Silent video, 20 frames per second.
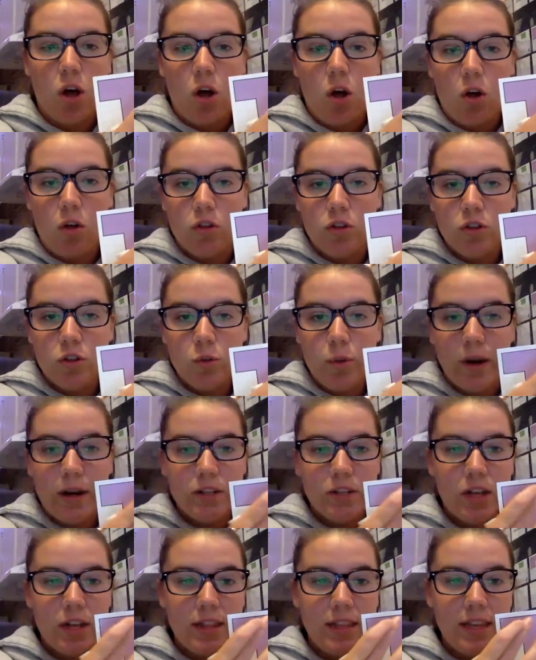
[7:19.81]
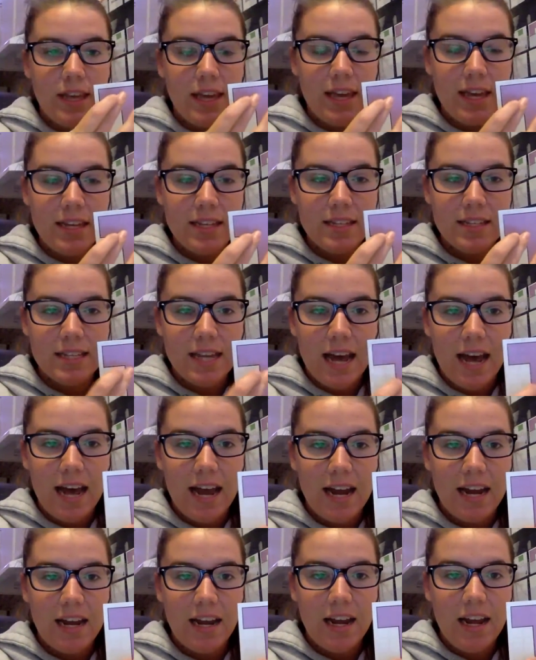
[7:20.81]
all the squares on the
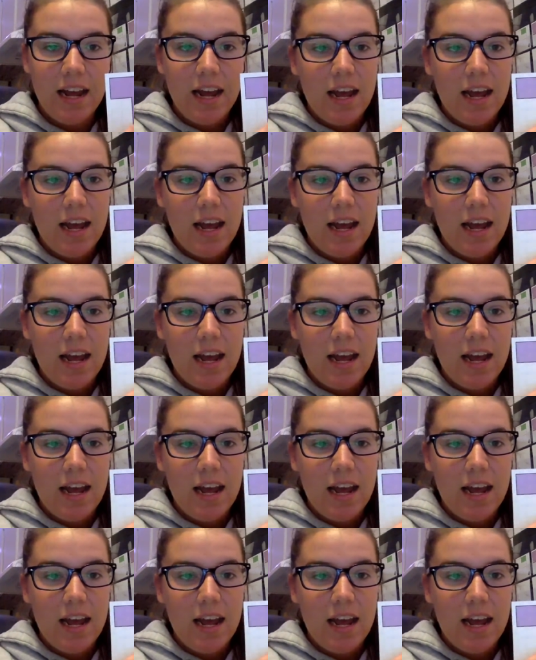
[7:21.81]
inside,